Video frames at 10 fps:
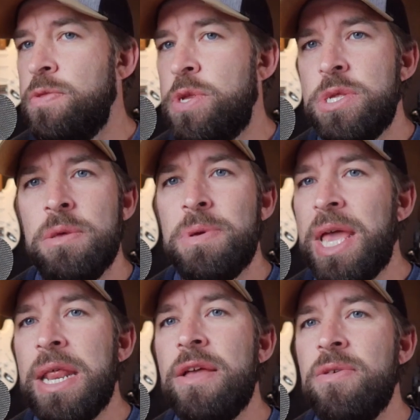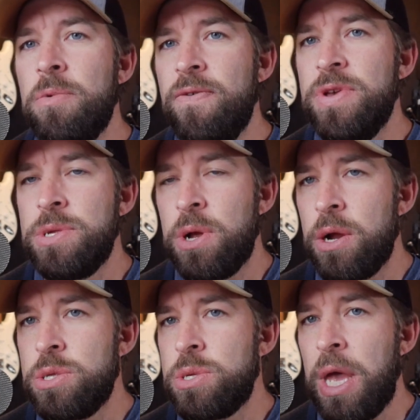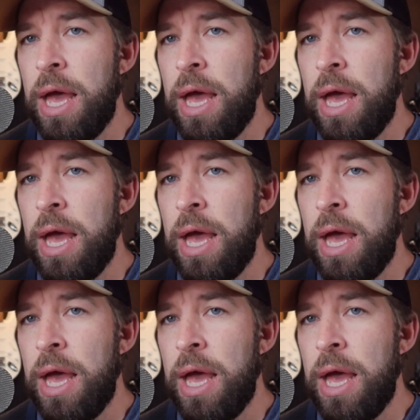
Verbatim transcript: just the beginning of the movie starts.